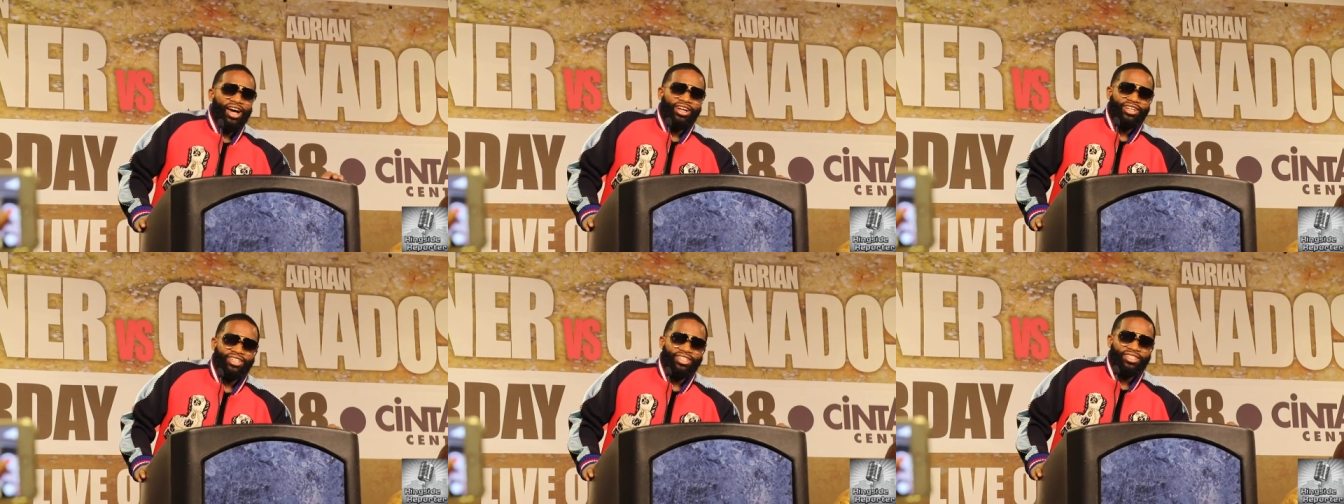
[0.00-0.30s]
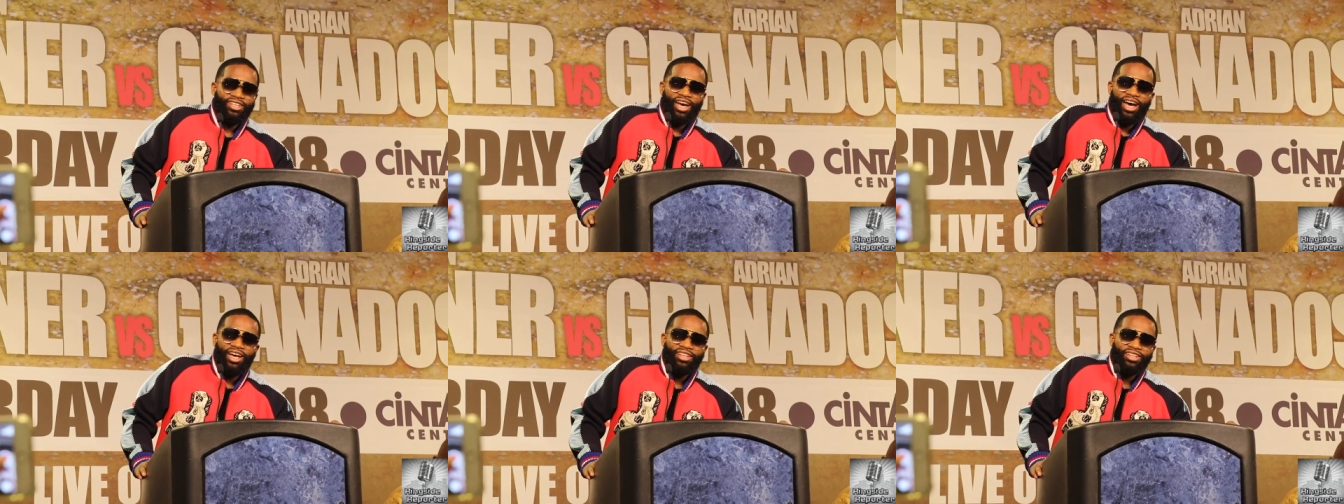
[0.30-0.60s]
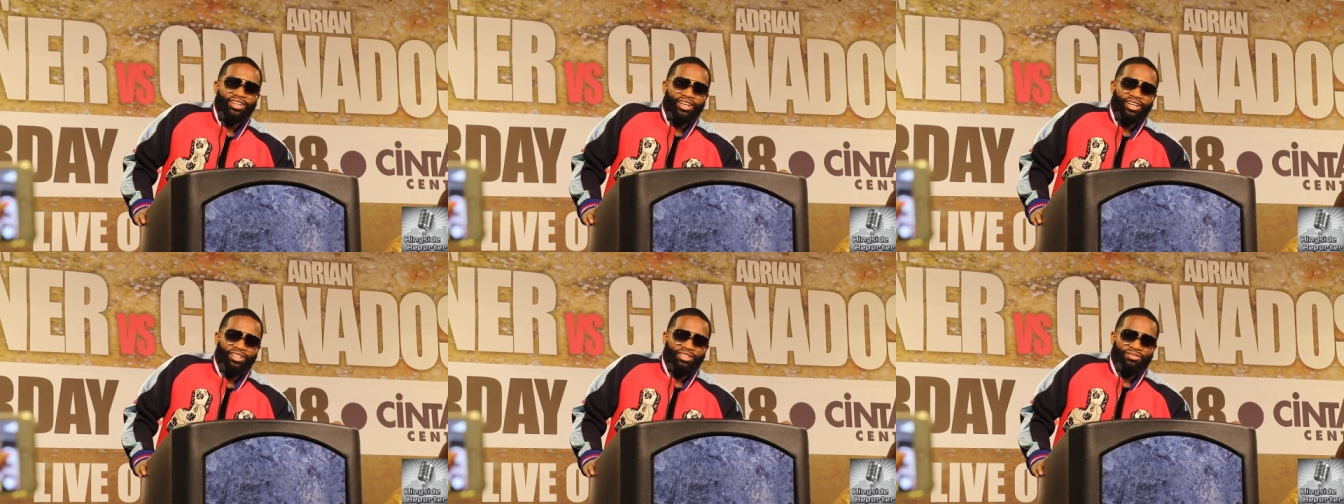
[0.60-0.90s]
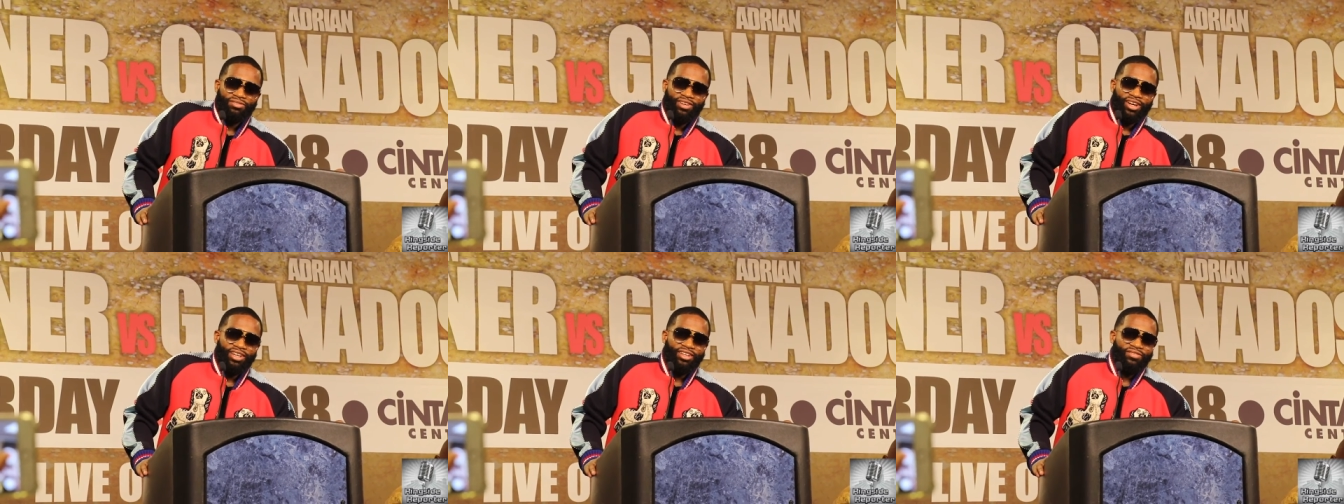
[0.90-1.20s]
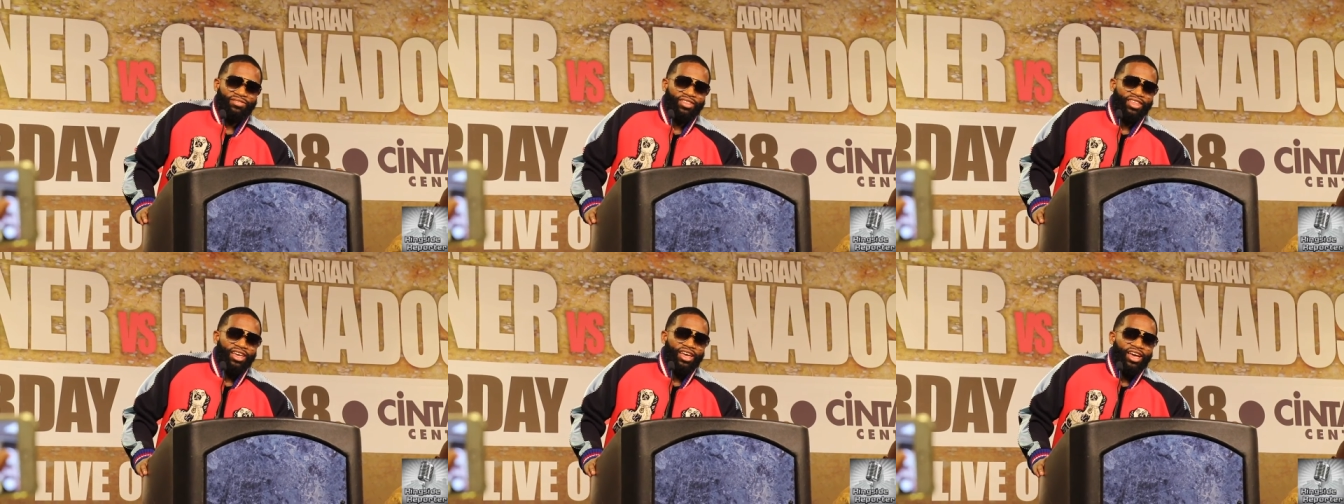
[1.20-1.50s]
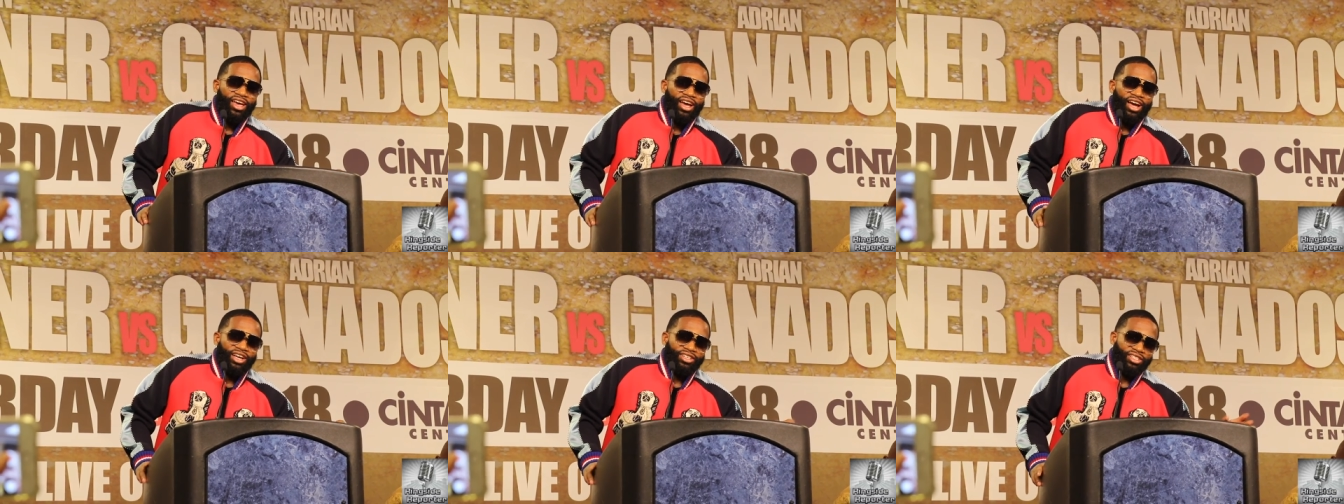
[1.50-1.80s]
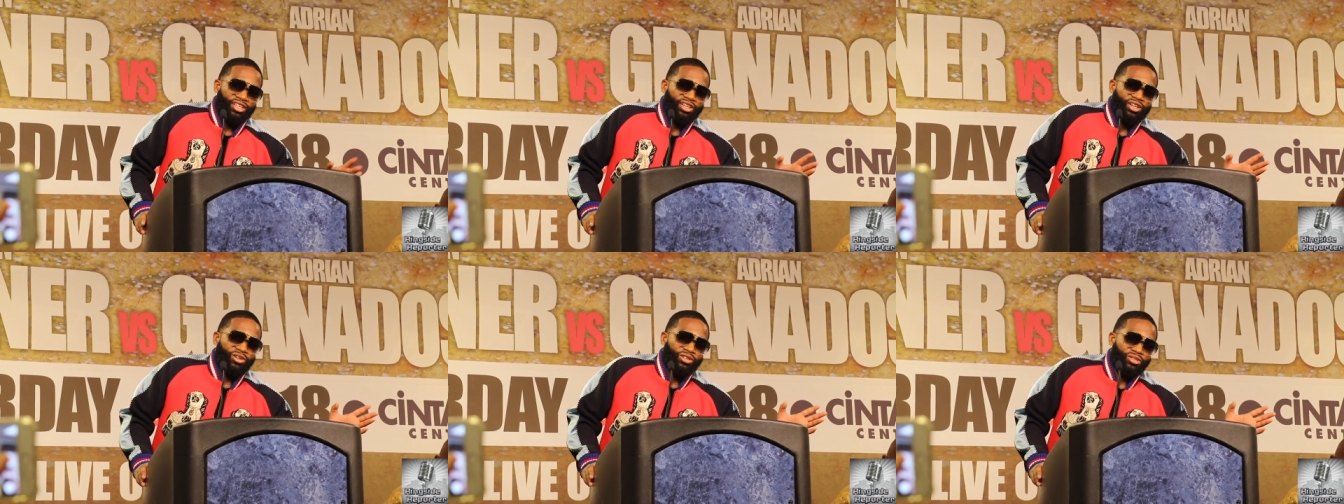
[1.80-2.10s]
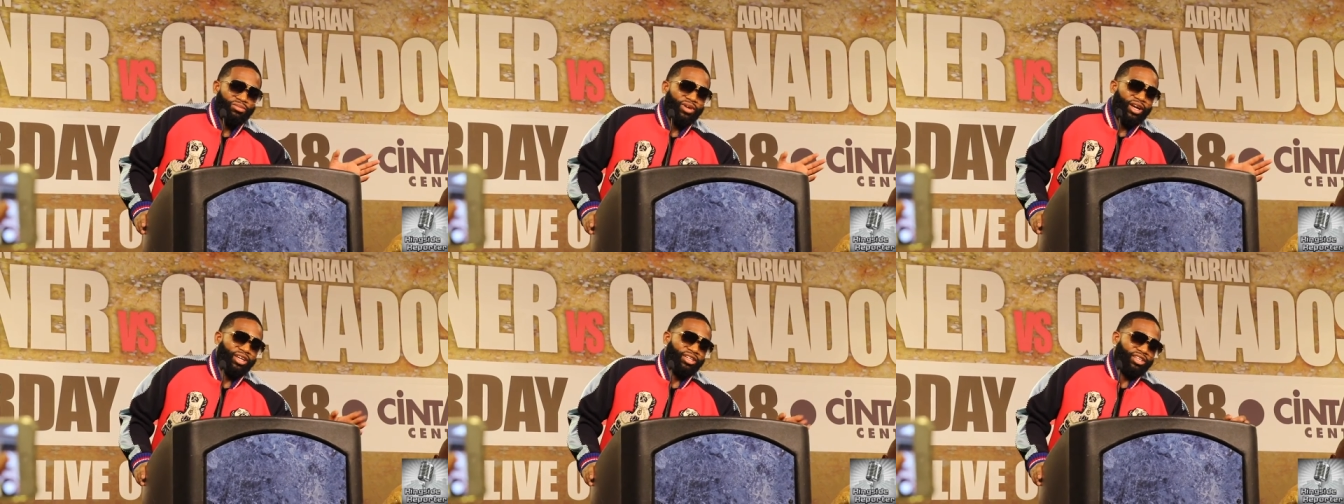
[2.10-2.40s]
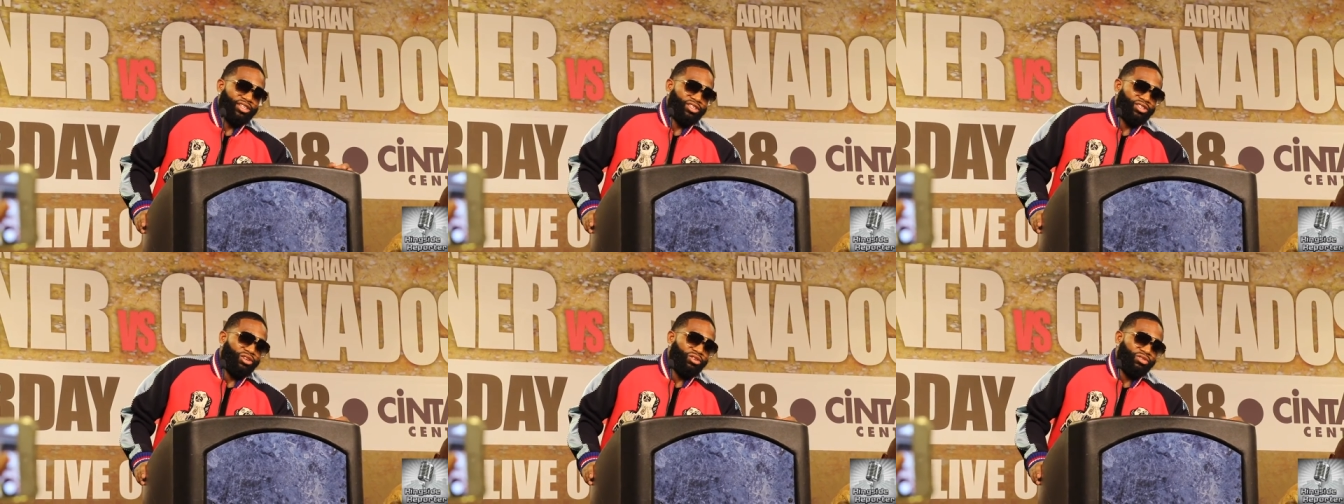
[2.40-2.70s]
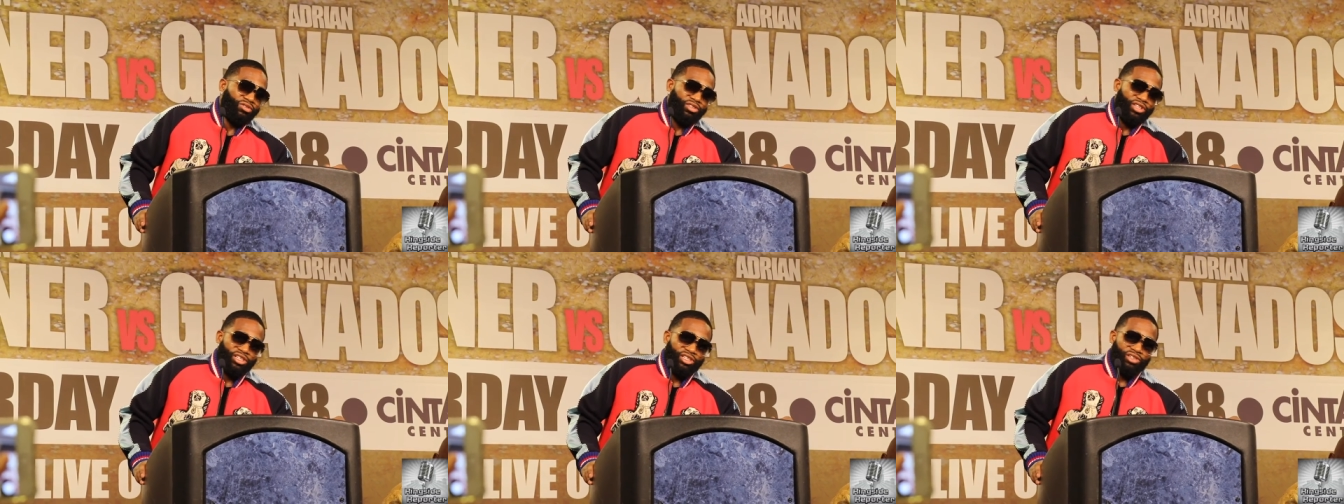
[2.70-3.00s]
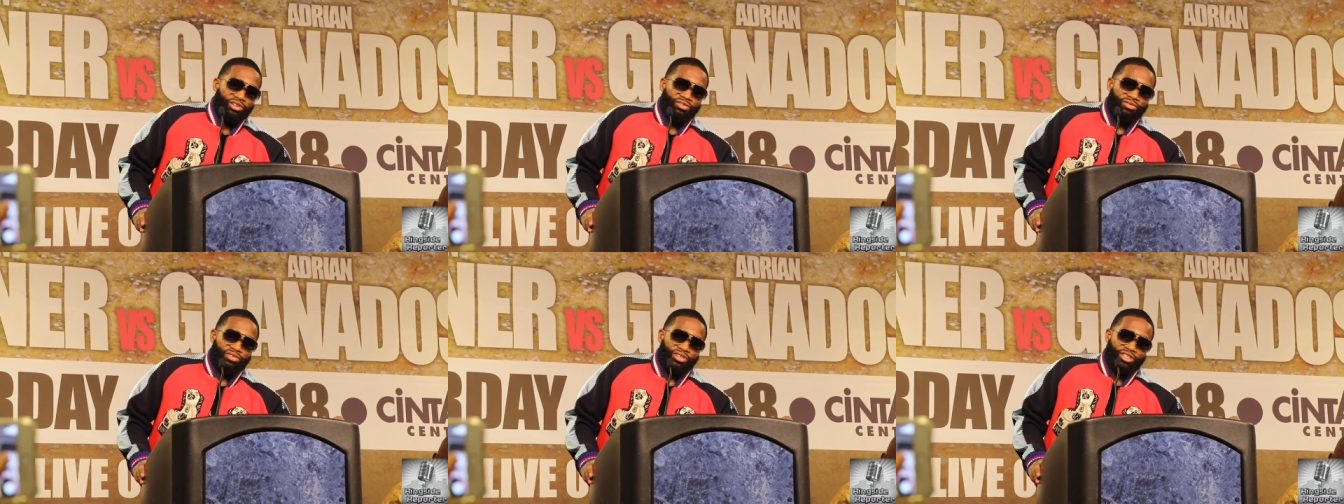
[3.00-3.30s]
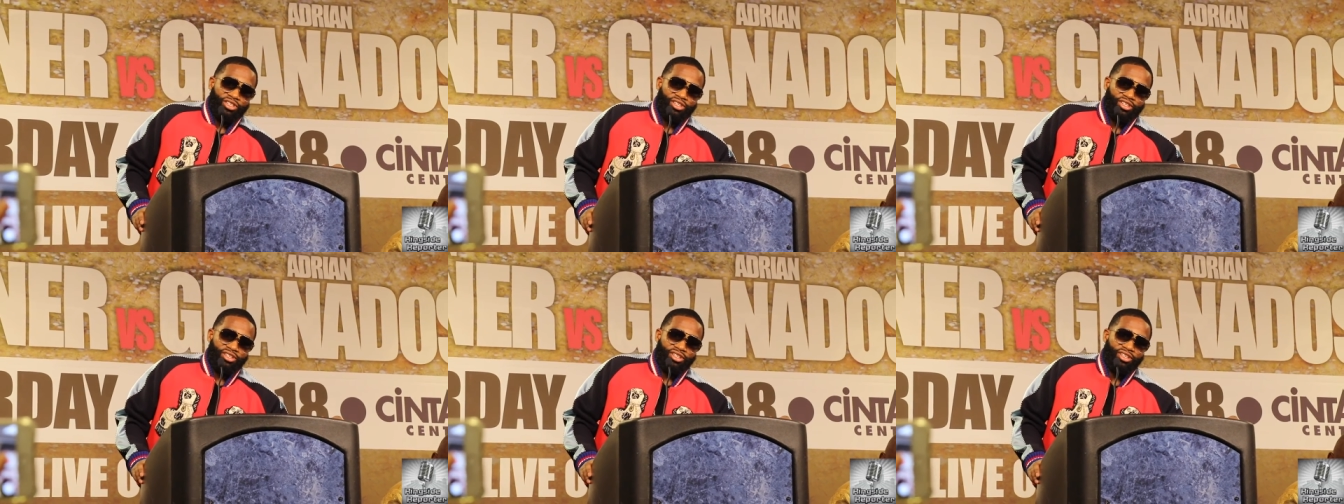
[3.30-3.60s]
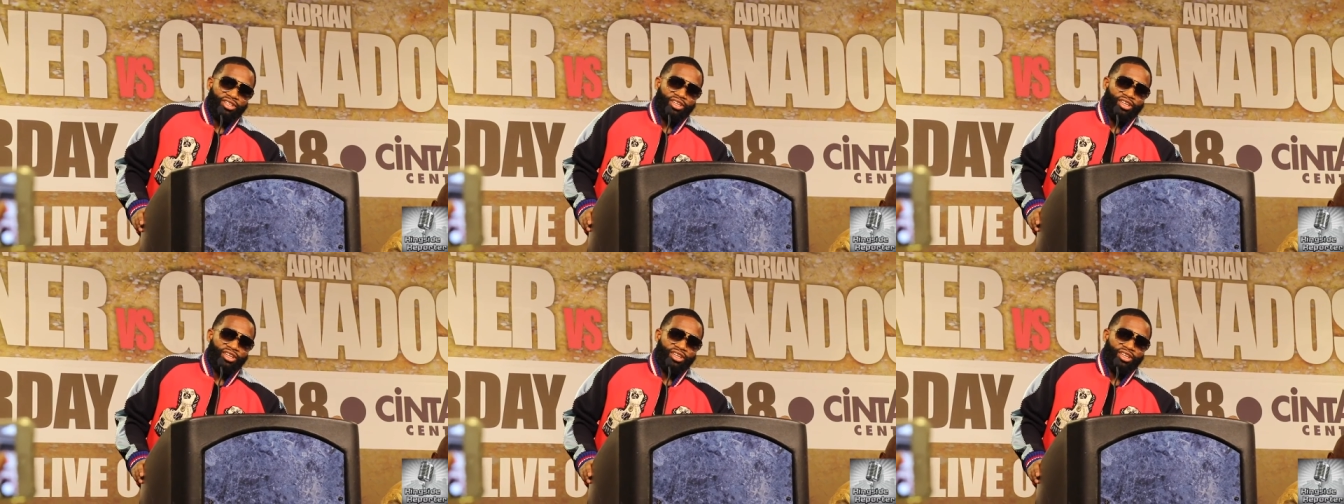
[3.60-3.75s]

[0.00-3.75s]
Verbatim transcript: this is how I look at the fight. I said, Coach Mike, let's go, let's go fishing.